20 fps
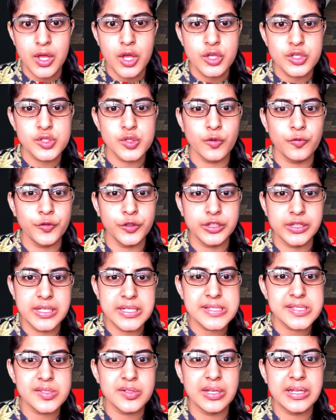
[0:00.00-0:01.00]
So for
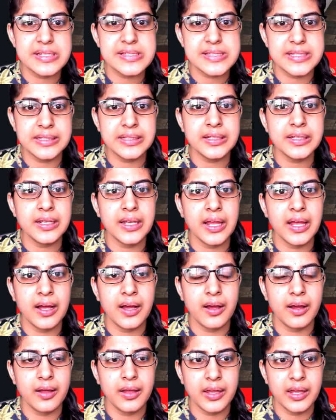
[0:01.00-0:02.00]
this reason
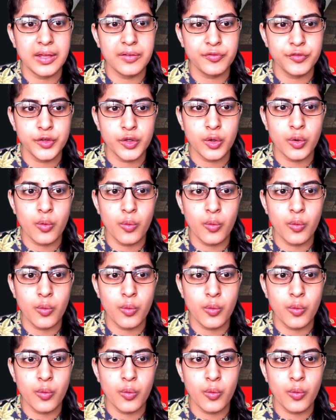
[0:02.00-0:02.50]
if you're